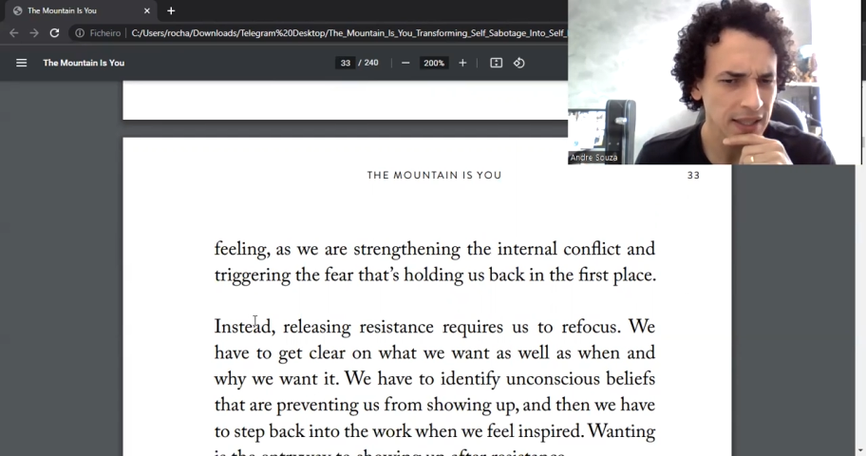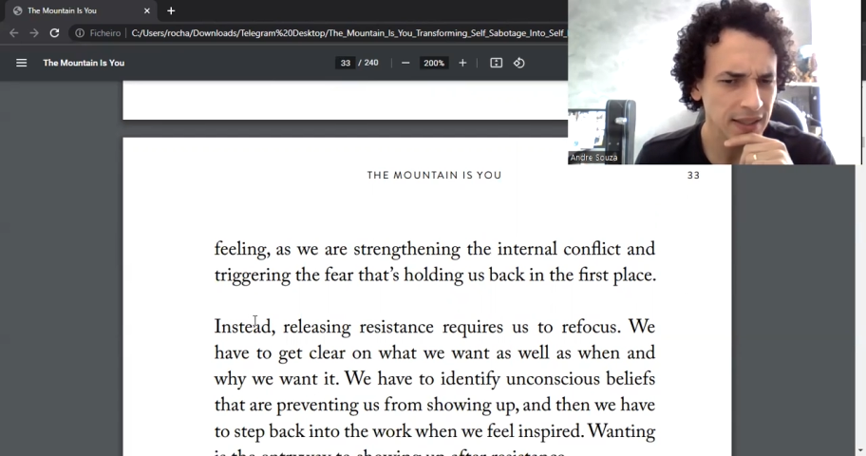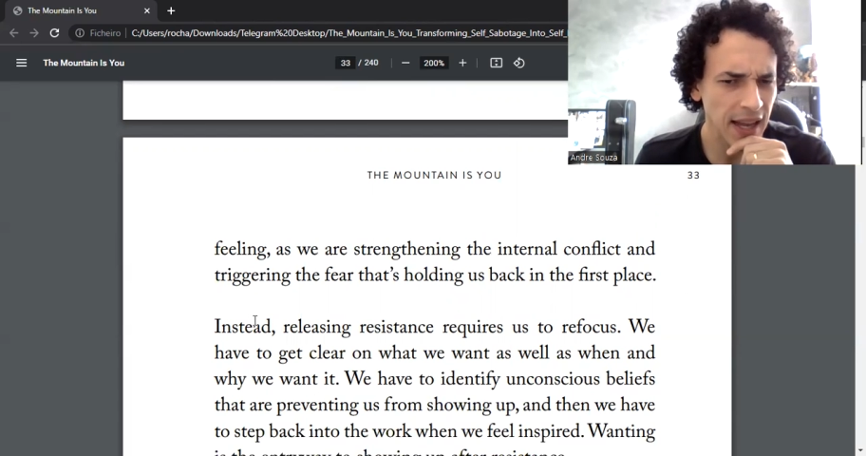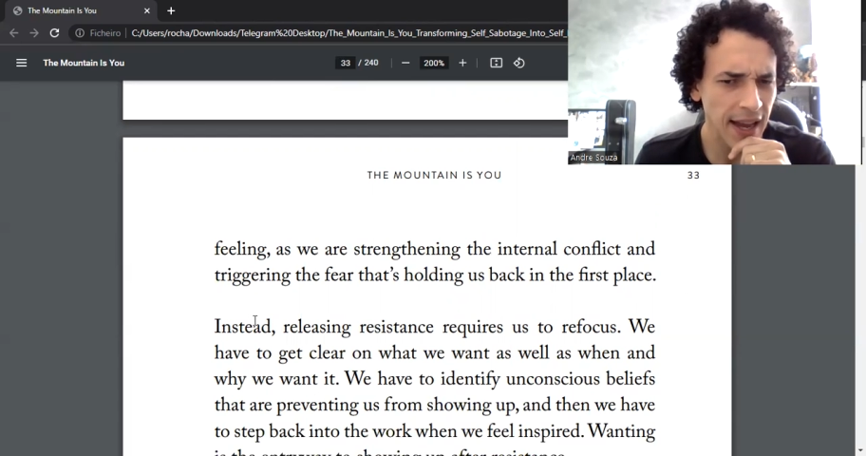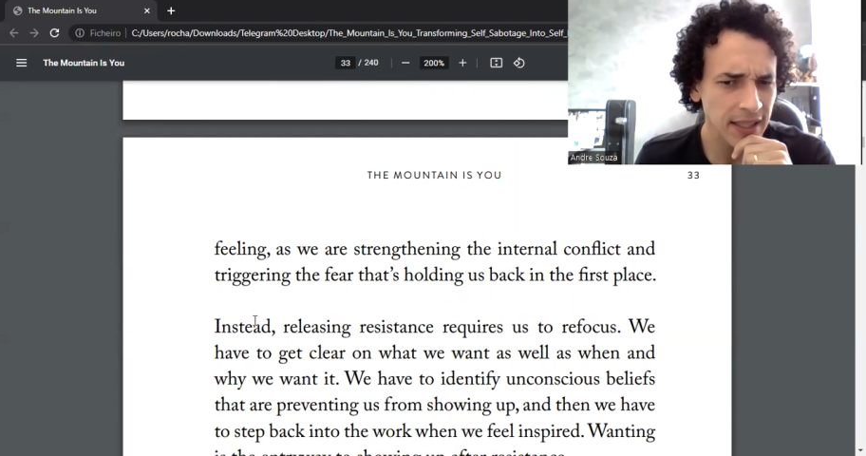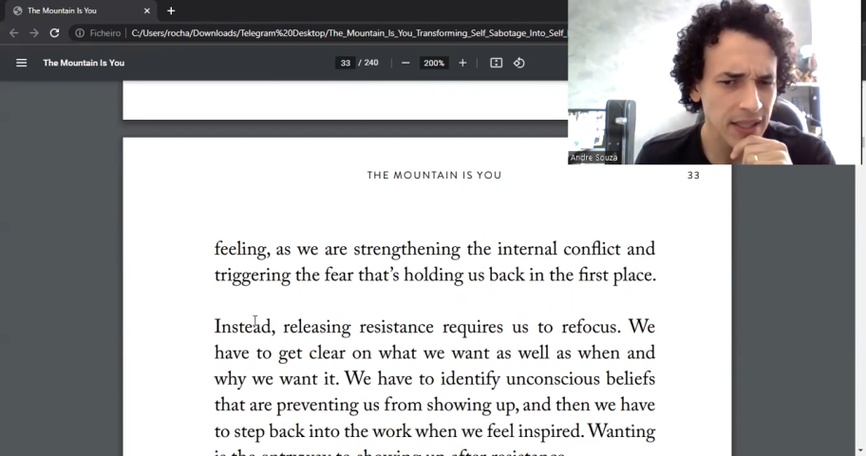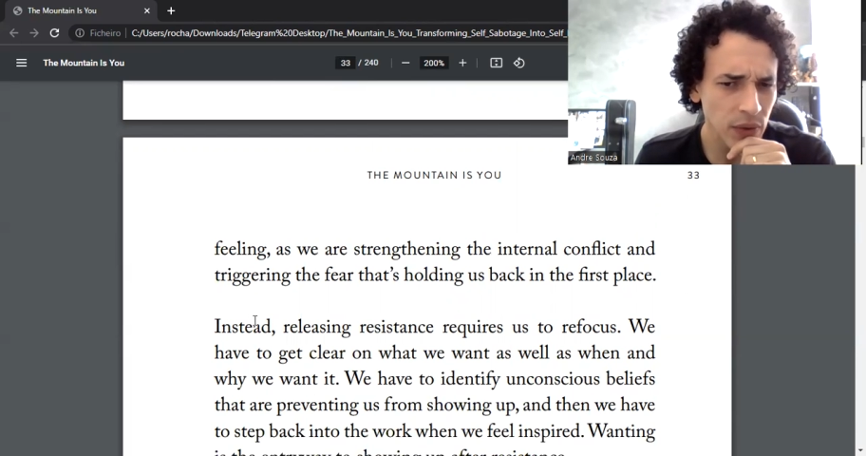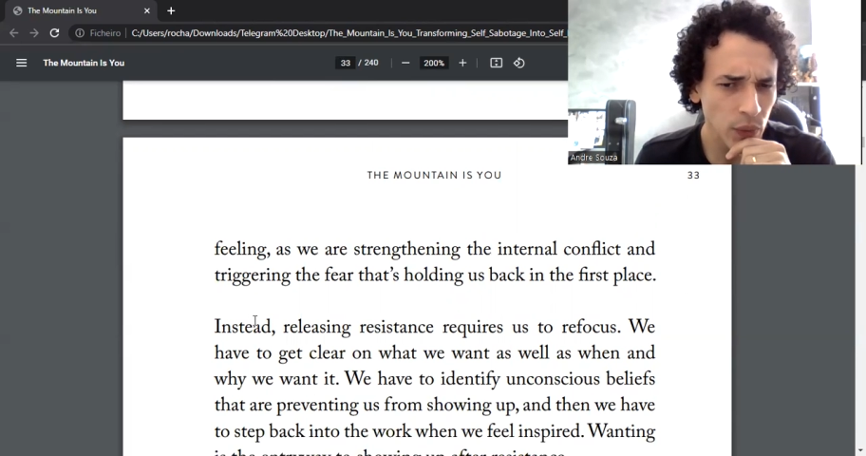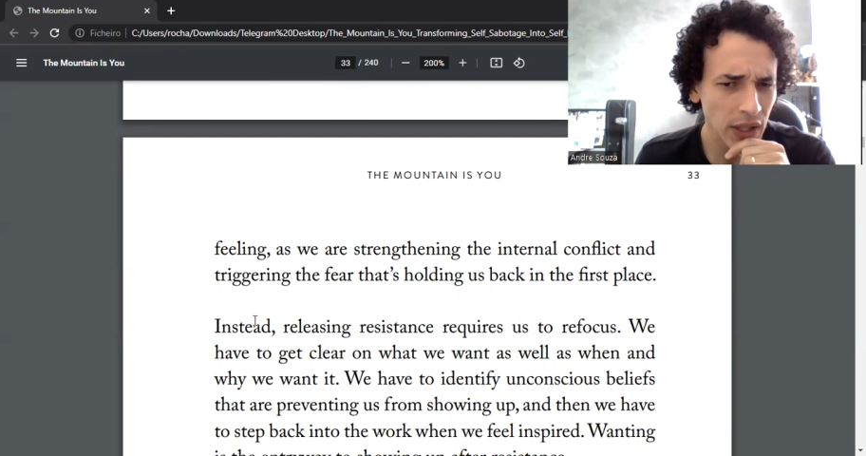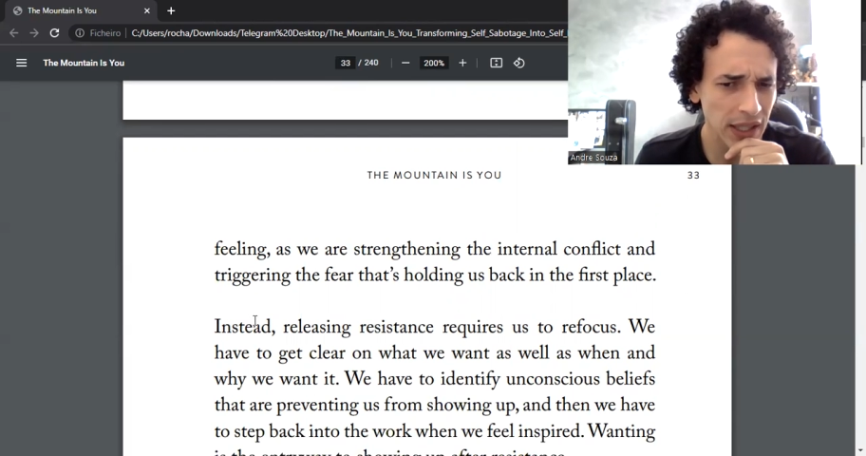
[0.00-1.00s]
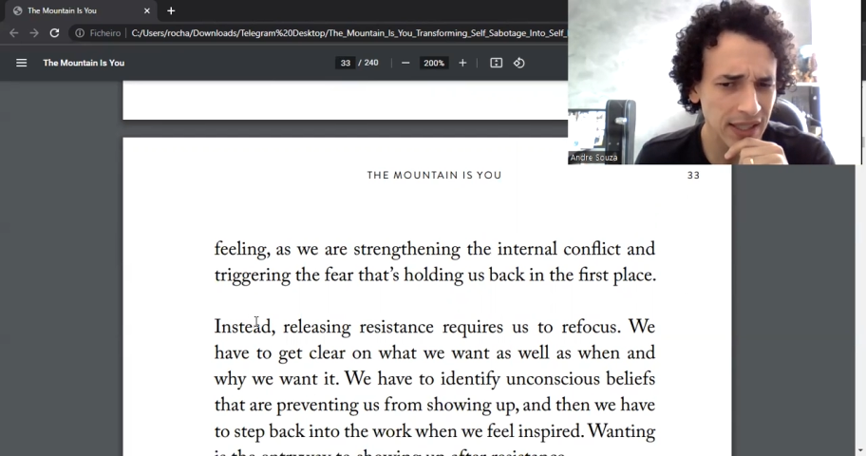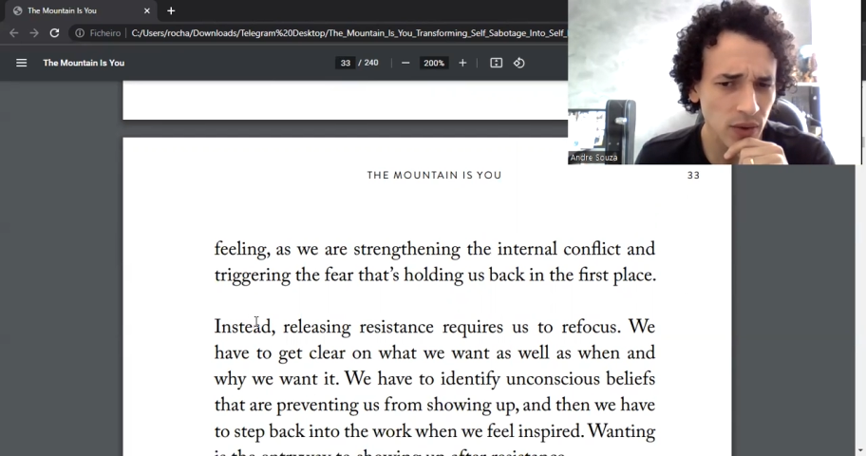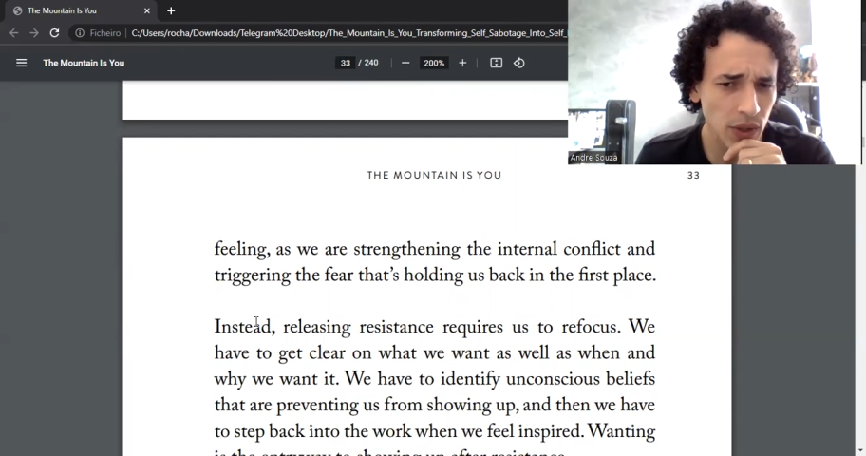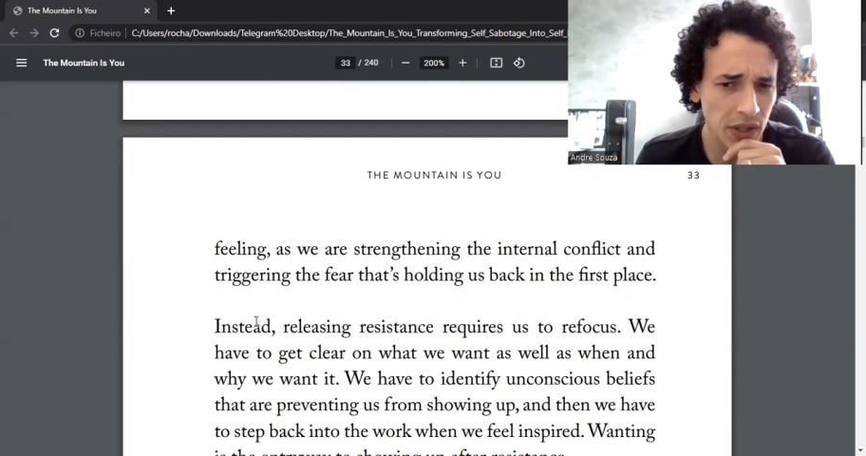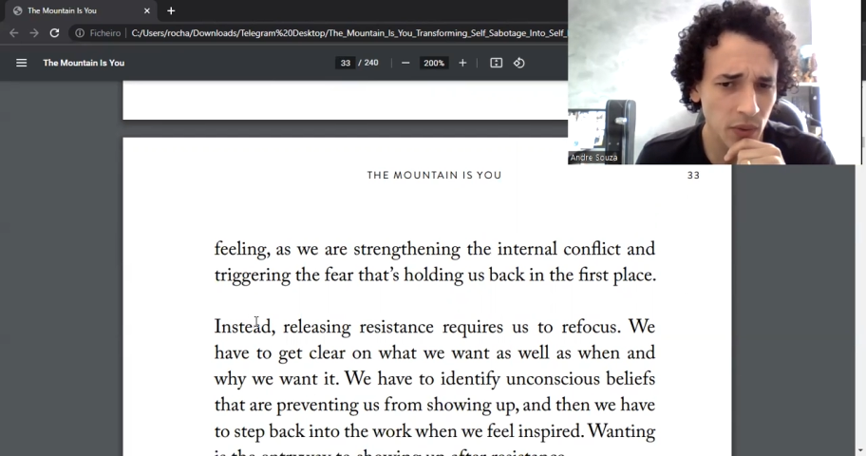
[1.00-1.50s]
Instead,
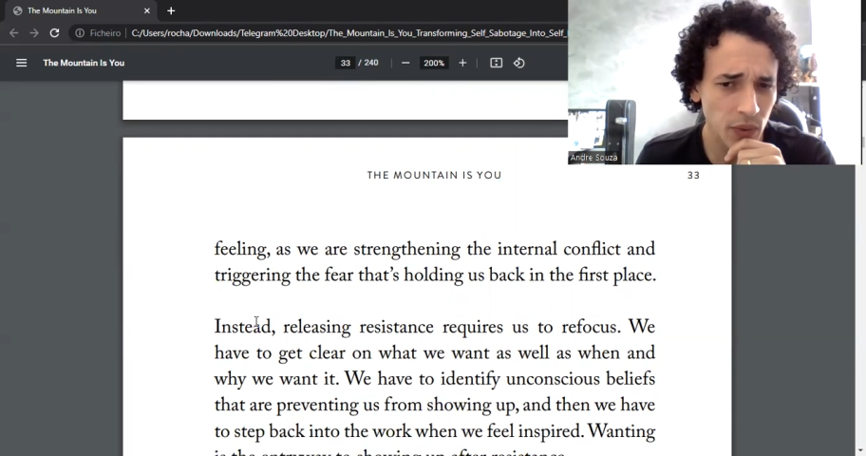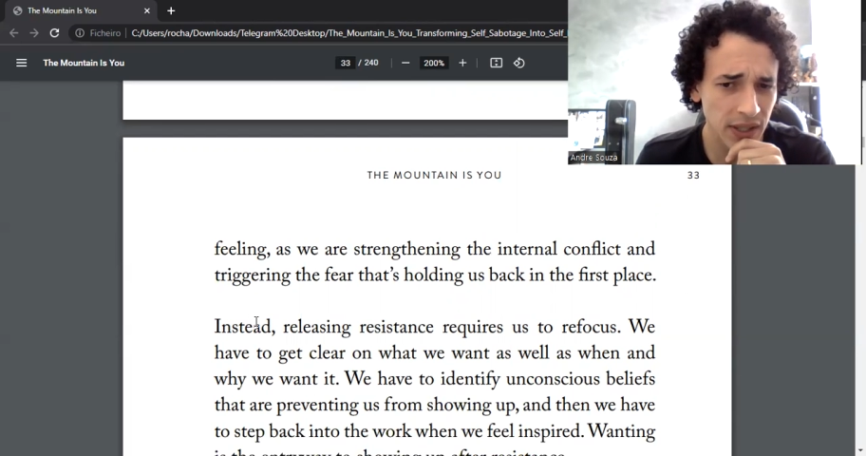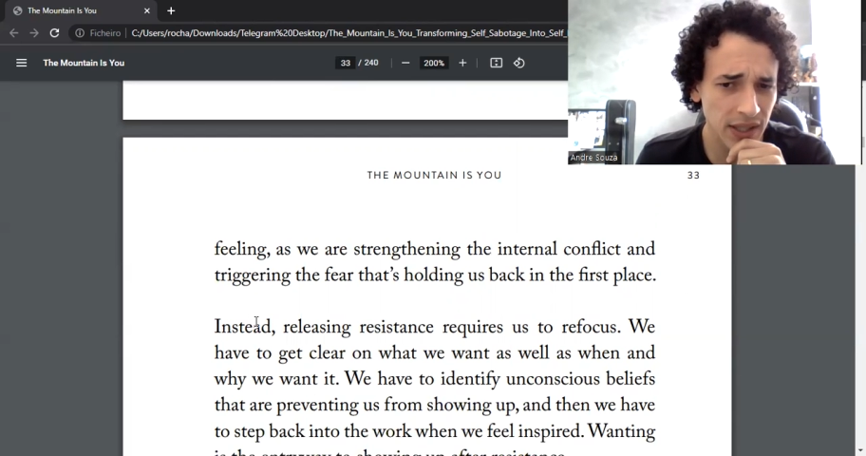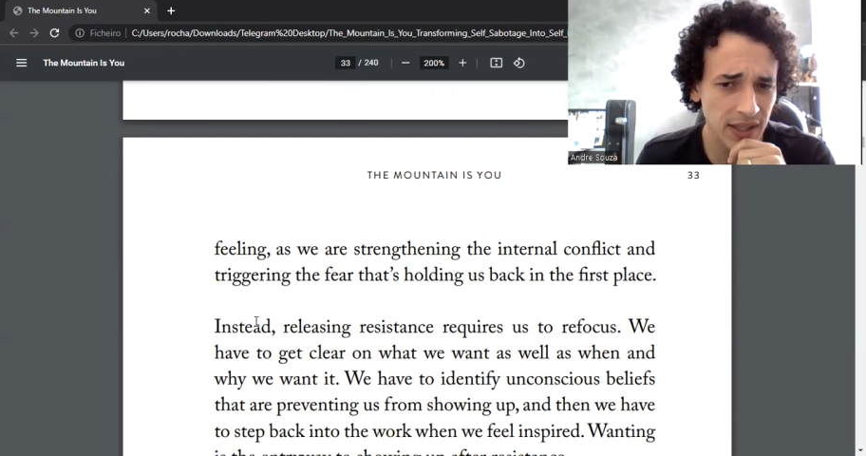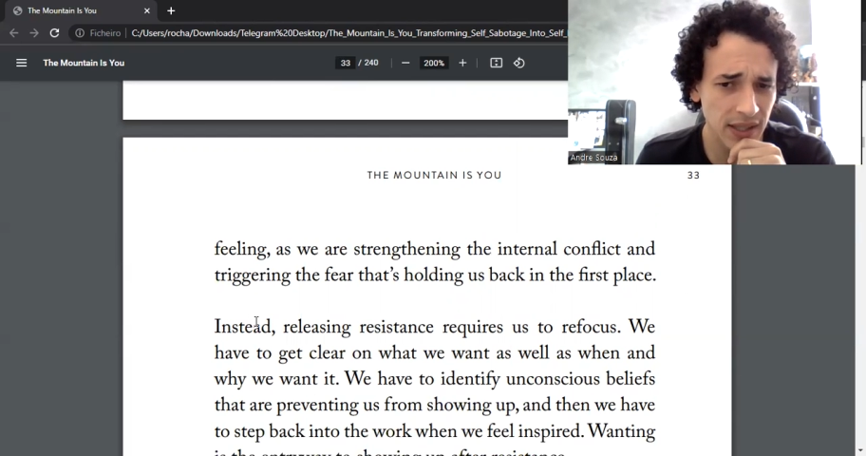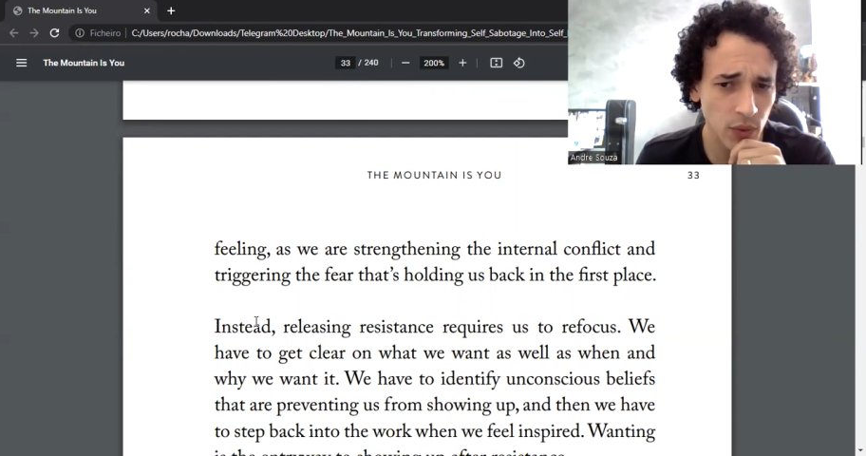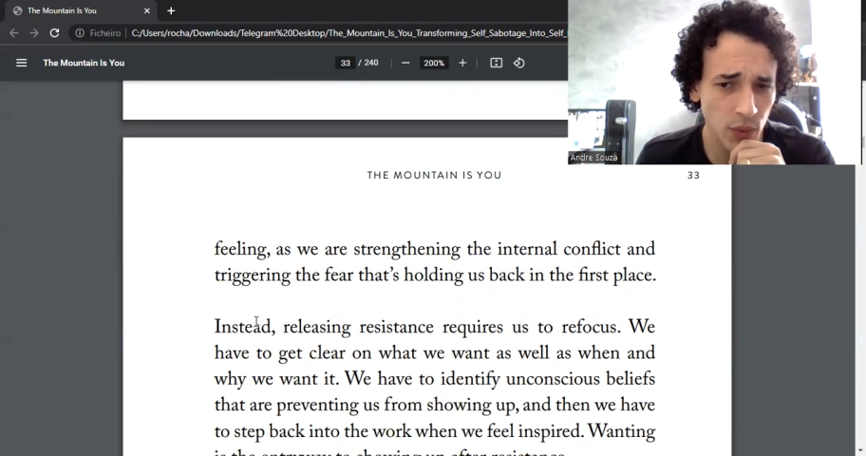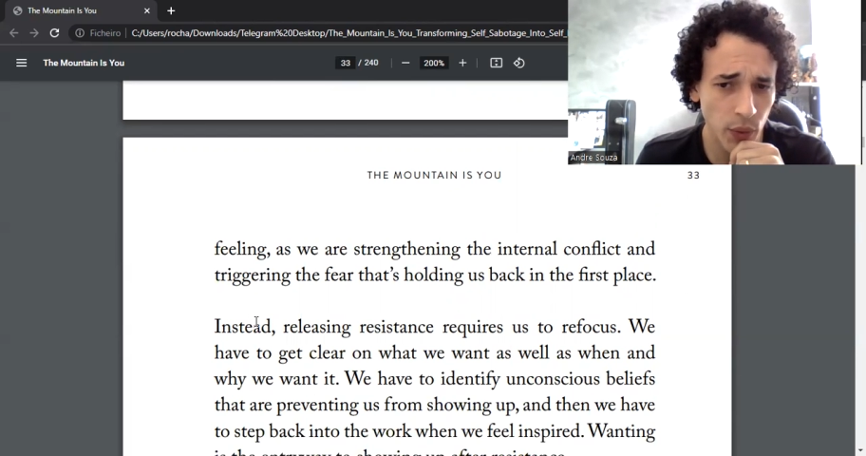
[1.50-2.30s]
releasing resistance